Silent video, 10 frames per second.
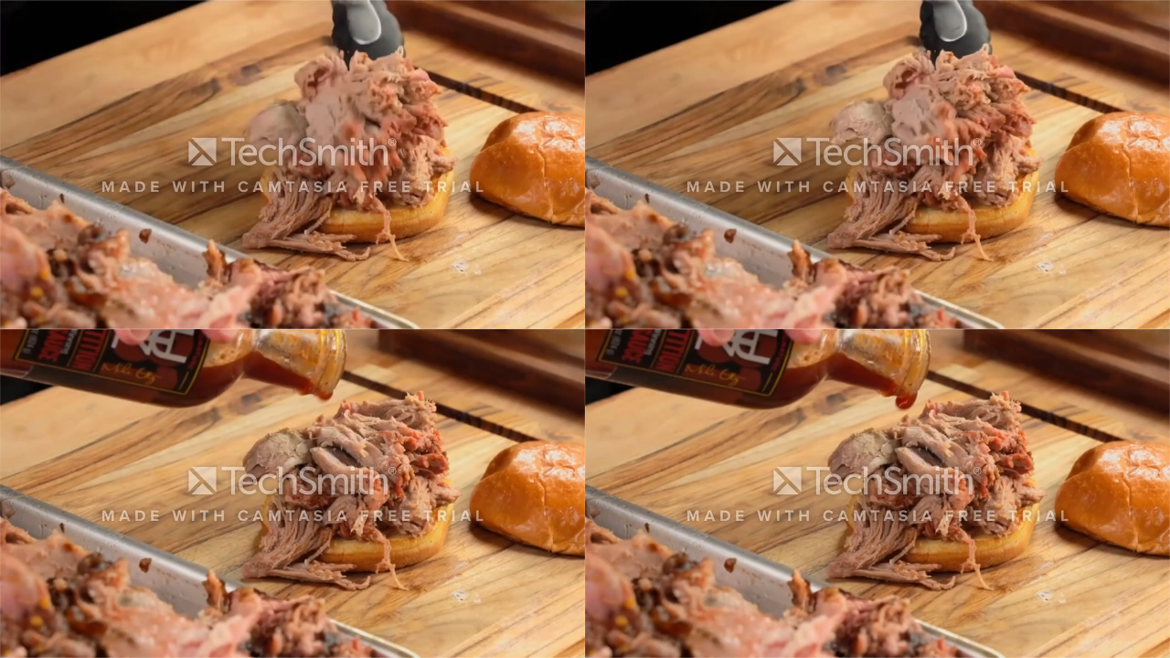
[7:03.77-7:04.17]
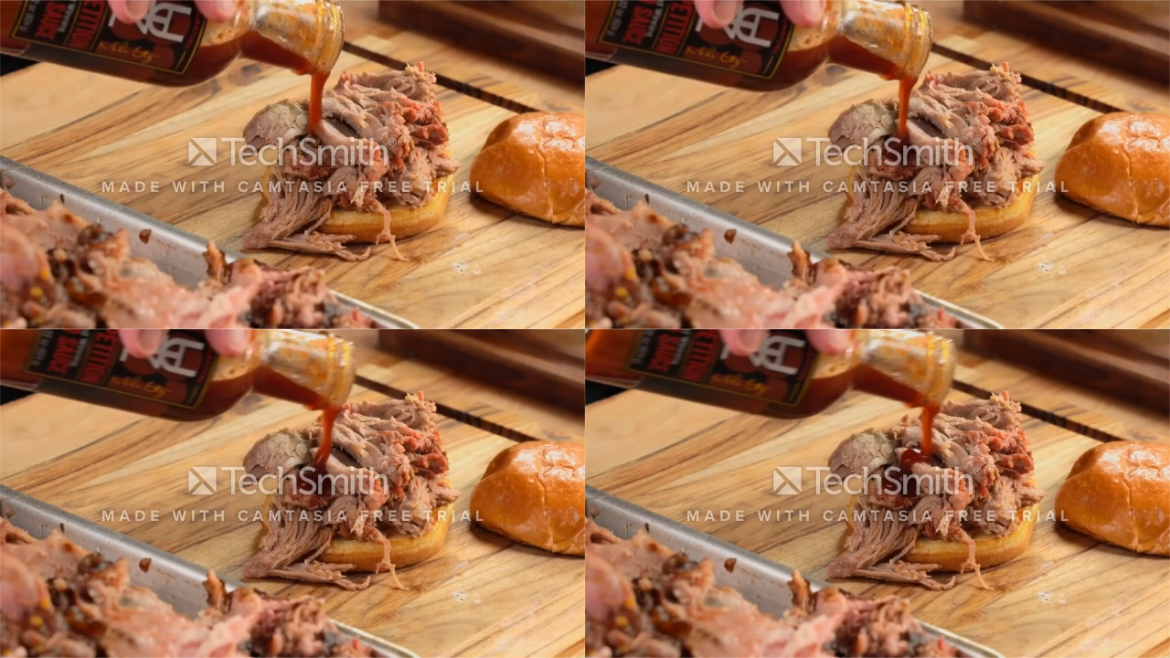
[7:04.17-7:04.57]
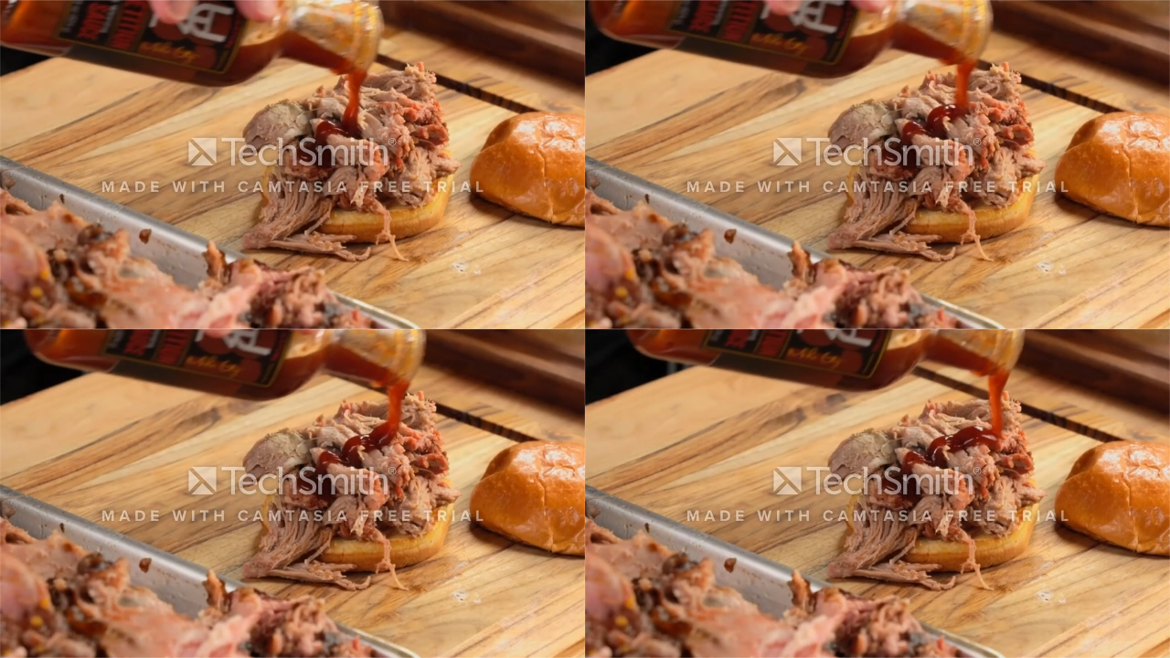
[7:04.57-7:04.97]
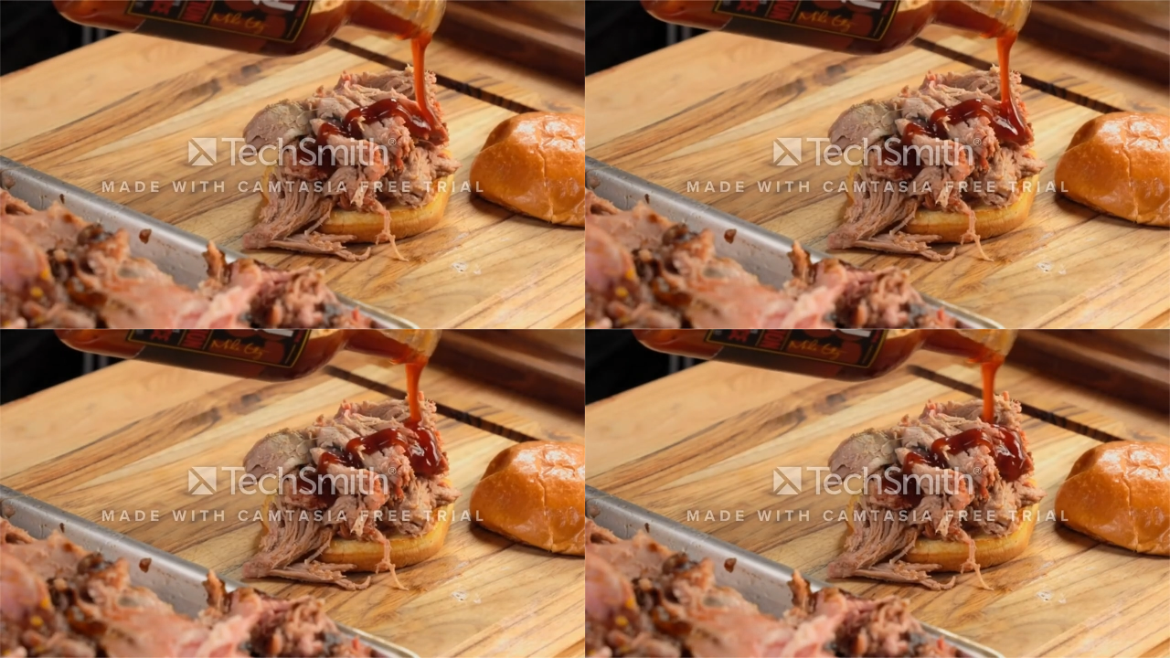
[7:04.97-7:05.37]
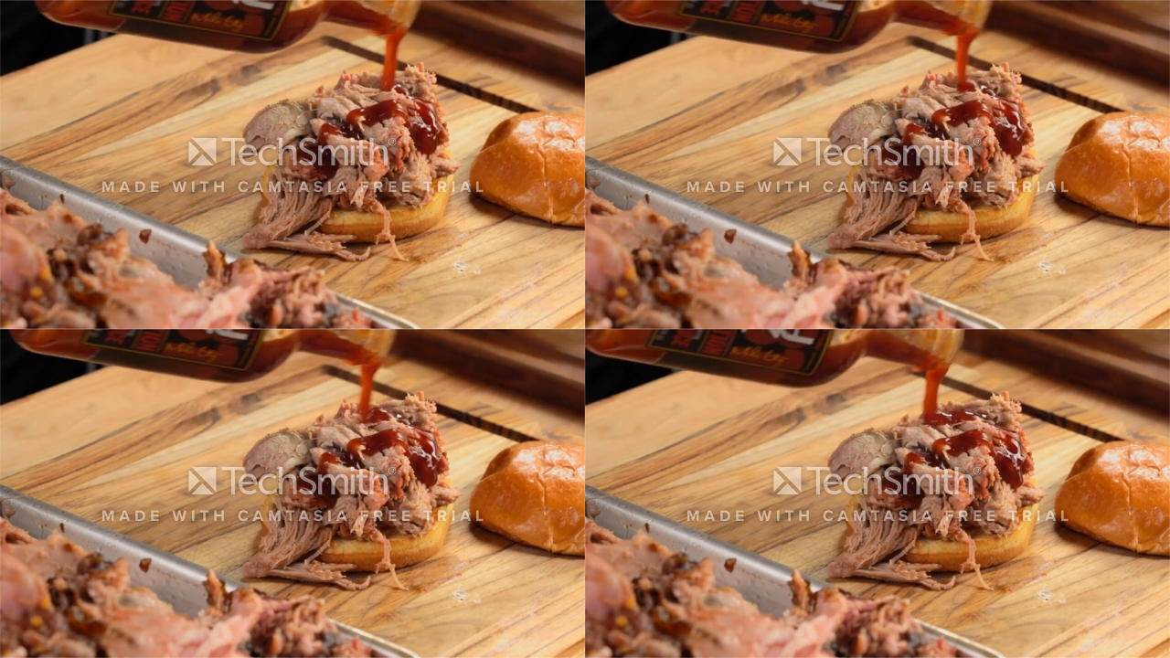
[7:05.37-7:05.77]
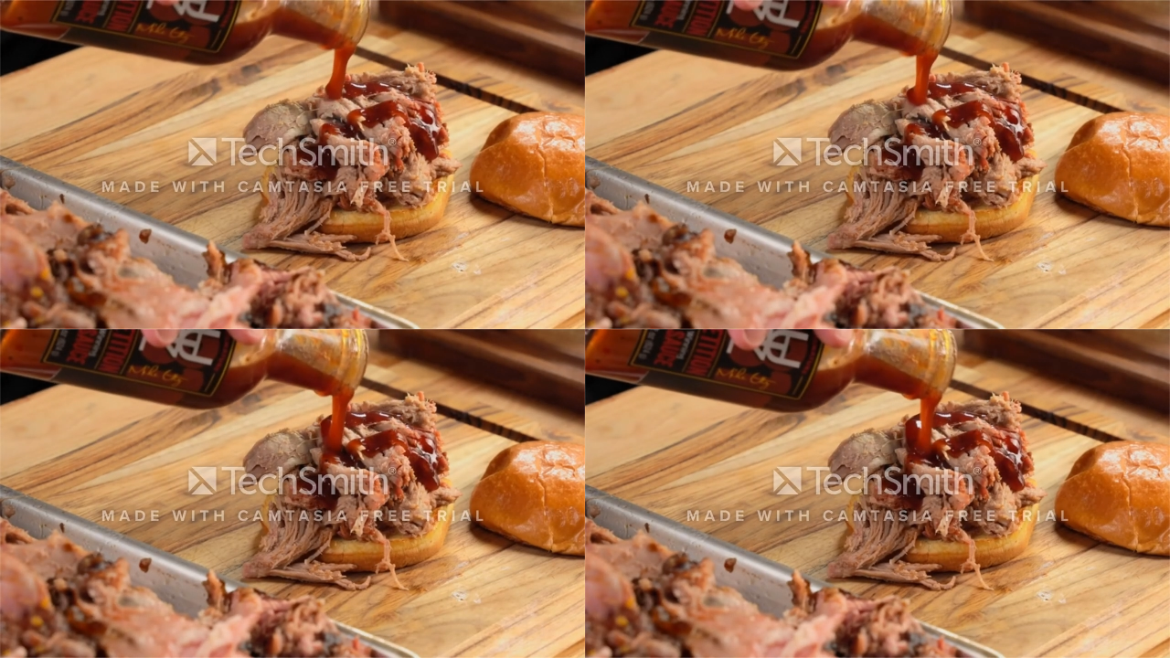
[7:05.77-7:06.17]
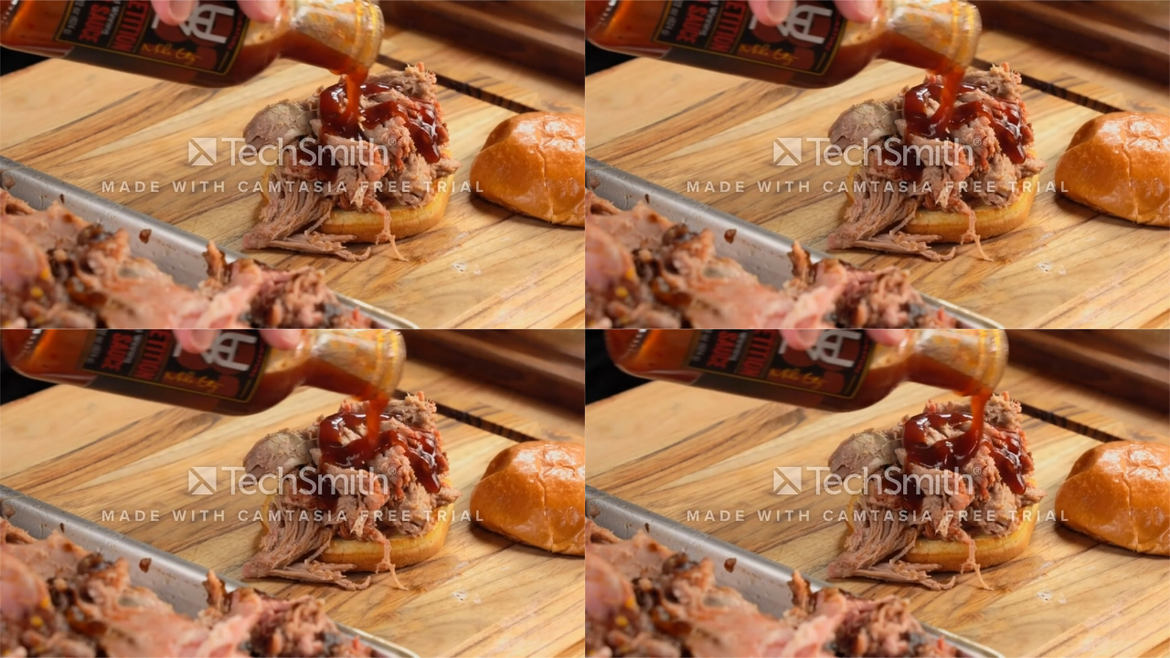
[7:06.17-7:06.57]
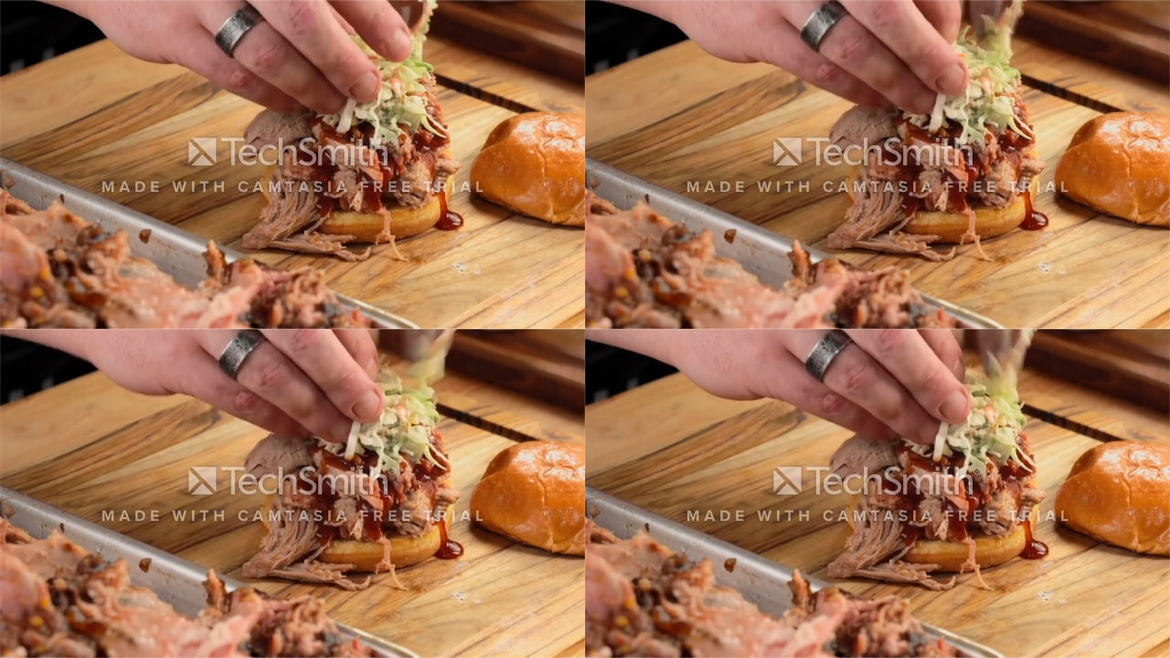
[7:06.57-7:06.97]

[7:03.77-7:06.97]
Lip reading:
(no speaker visible)